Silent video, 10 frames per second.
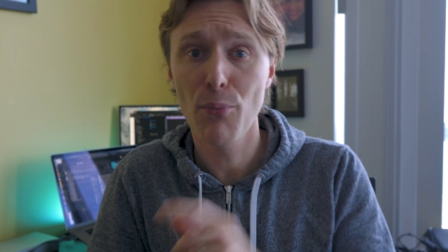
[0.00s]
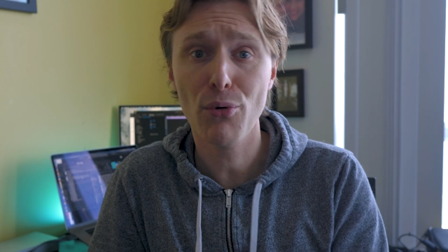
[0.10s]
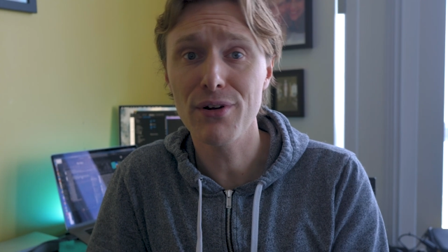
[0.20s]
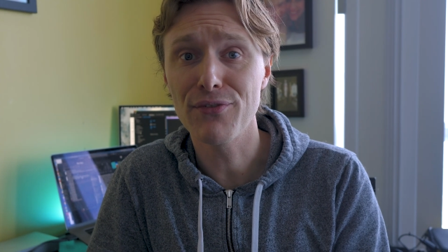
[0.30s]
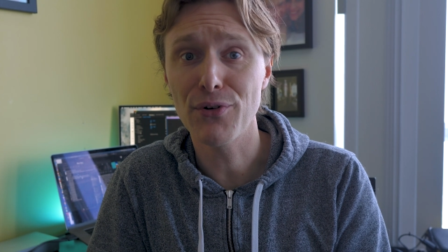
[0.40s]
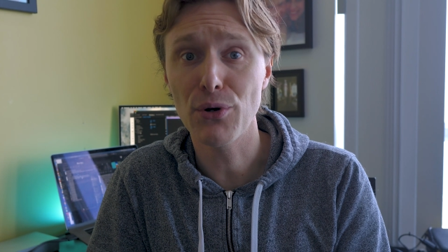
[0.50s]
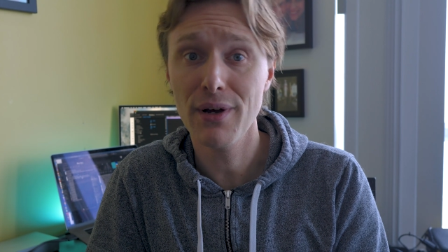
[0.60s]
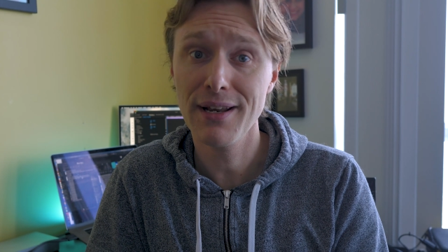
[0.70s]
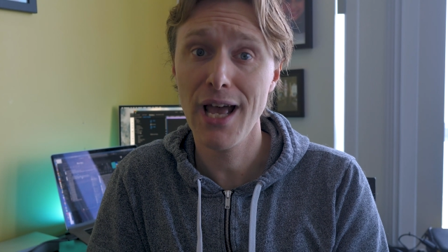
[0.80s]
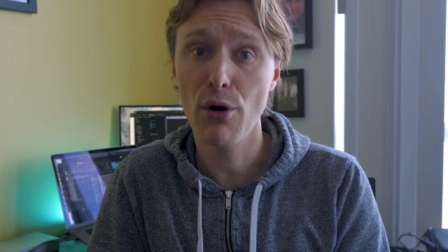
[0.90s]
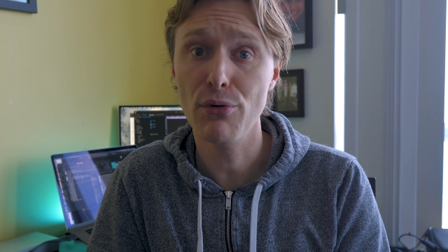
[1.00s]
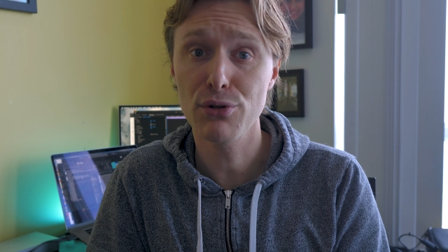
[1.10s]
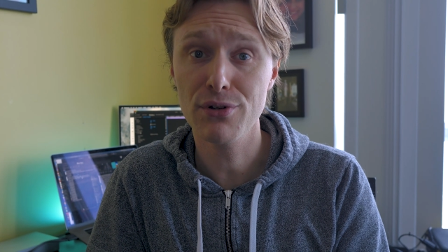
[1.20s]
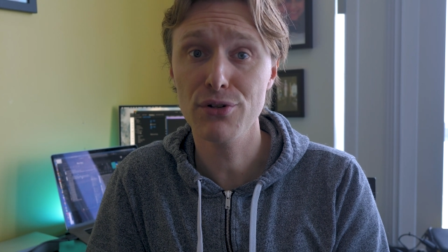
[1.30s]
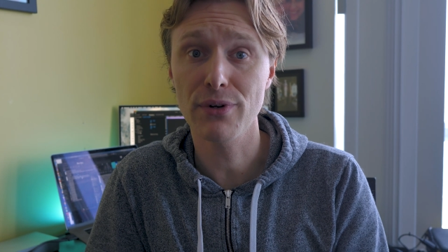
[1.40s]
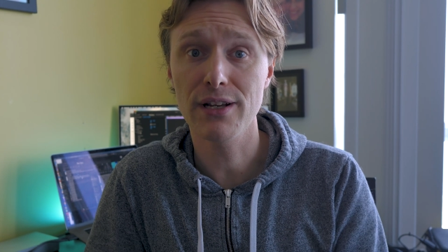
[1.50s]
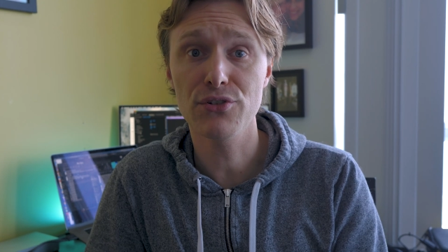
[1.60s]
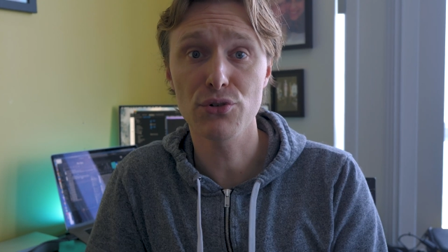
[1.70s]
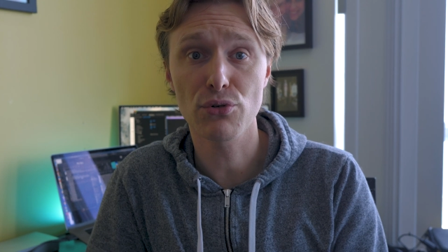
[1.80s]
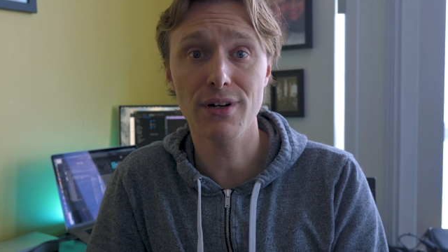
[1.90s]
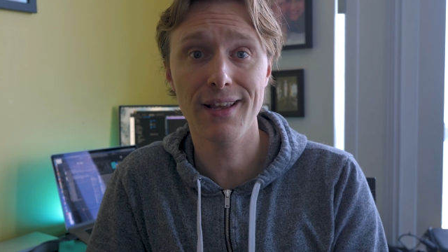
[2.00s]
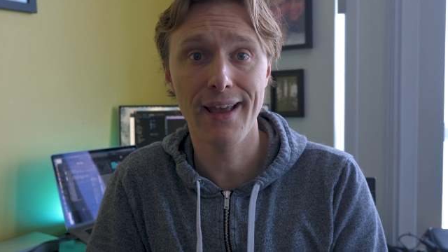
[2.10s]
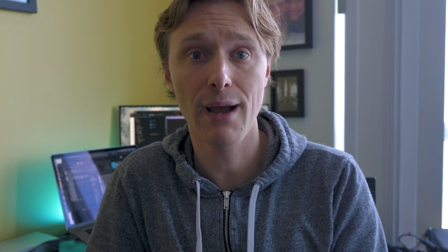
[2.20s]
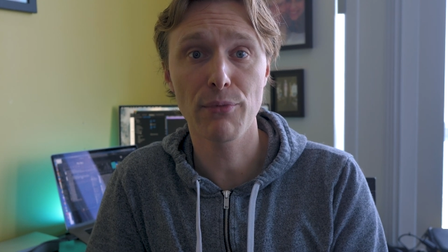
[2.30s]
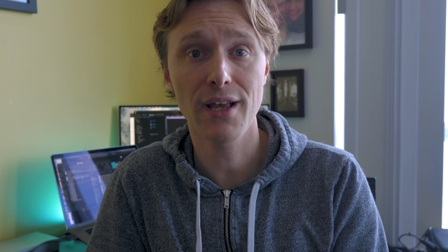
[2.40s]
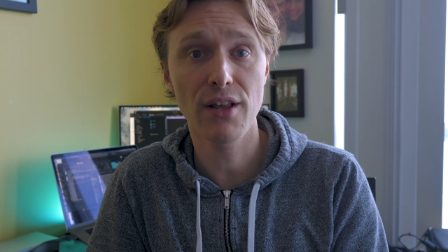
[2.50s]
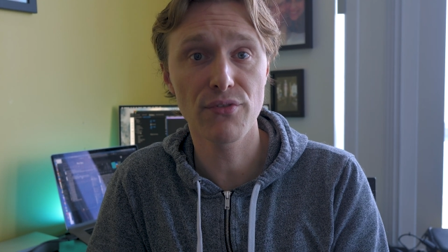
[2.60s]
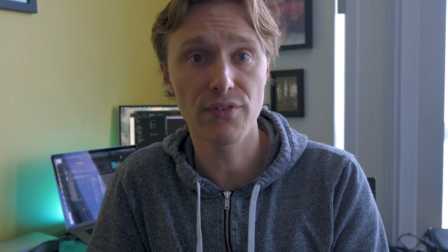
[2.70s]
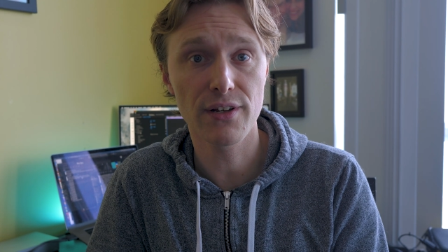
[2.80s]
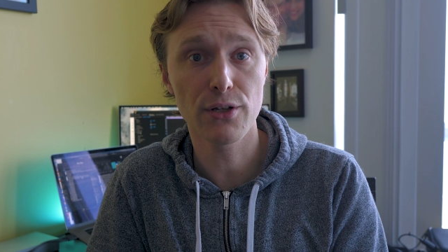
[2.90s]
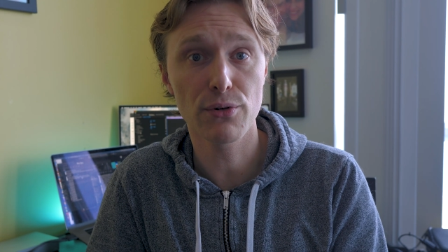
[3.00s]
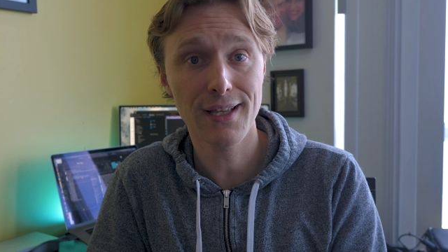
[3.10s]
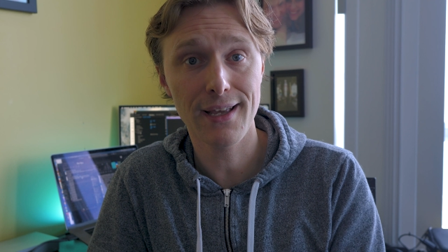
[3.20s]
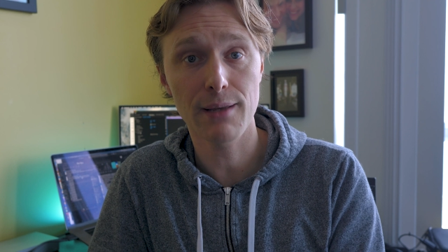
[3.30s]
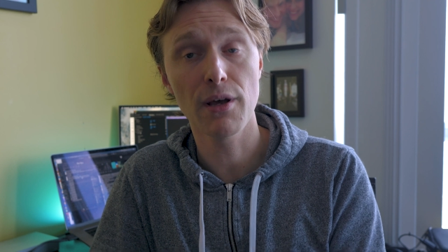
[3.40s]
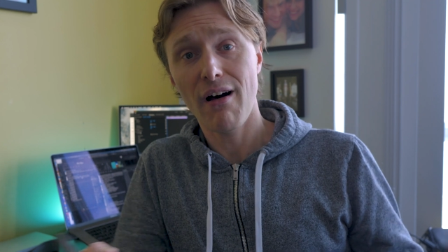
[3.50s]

more info on how you can raise your camera and video game.